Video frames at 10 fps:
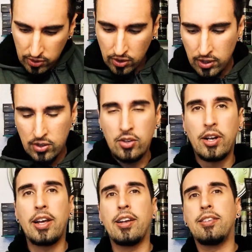So let's
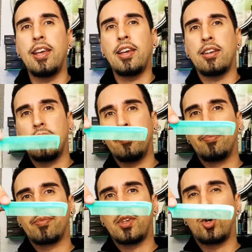go ahead and take
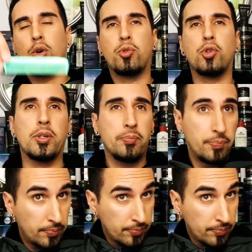comb to it.